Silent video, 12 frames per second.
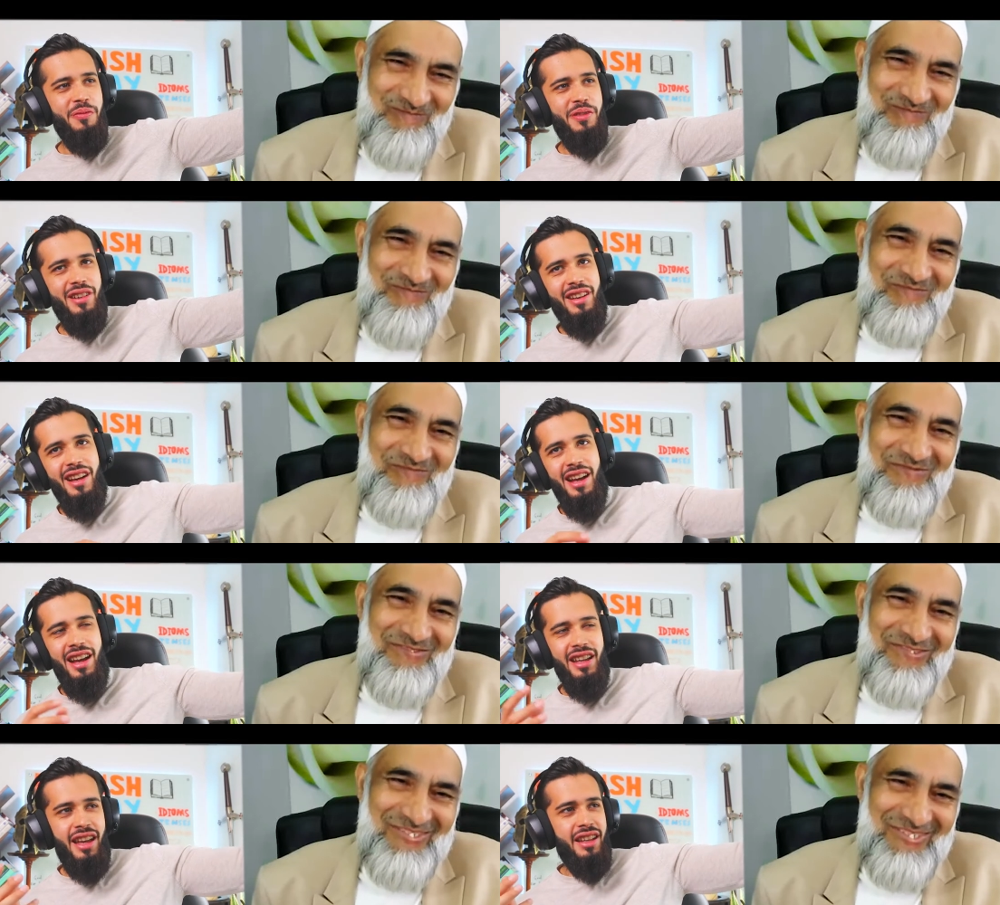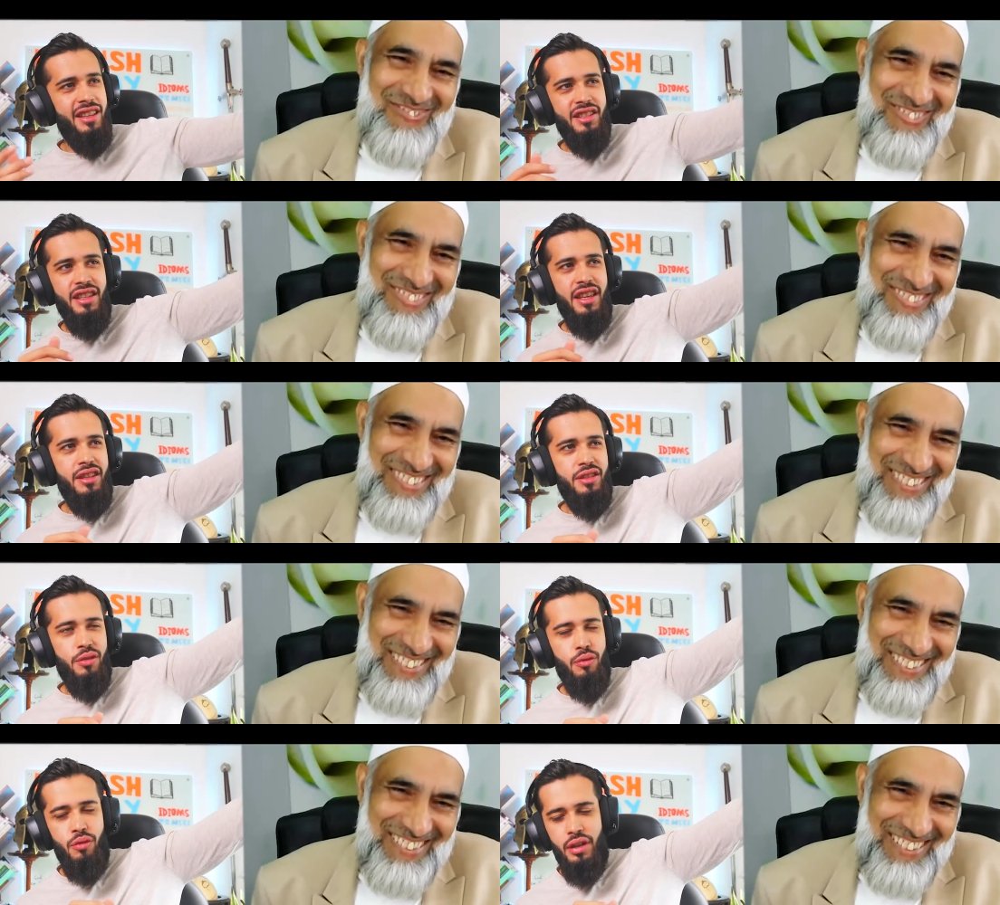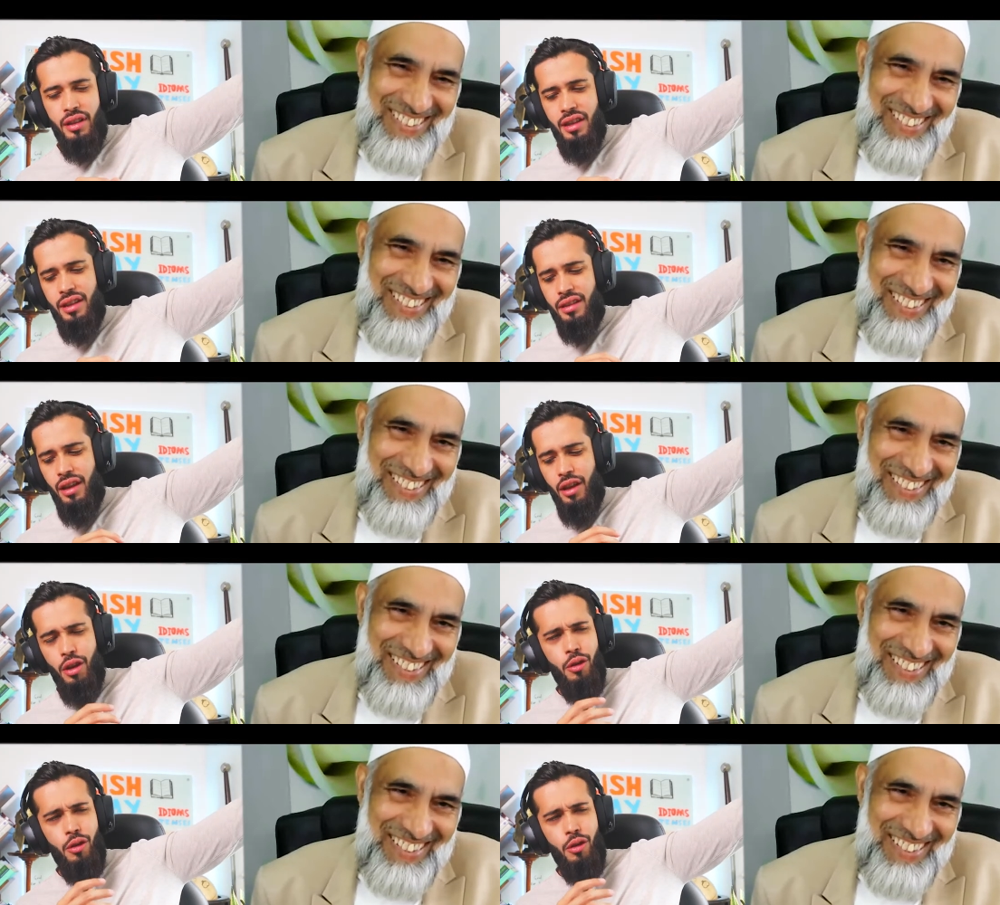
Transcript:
Speaker 1: But I, I can see it's really